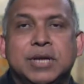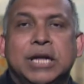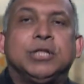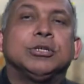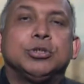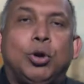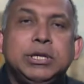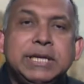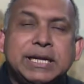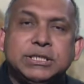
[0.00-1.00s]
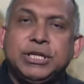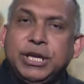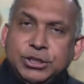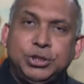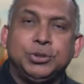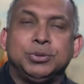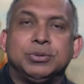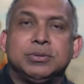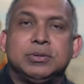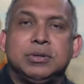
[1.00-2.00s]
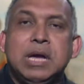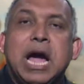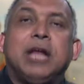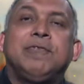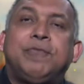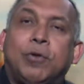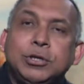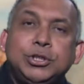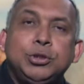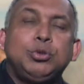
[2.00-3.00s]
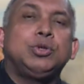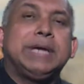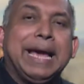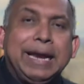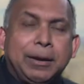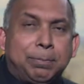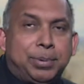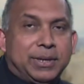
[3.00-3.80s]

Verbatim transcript: The soldiers hit you and force you to get up.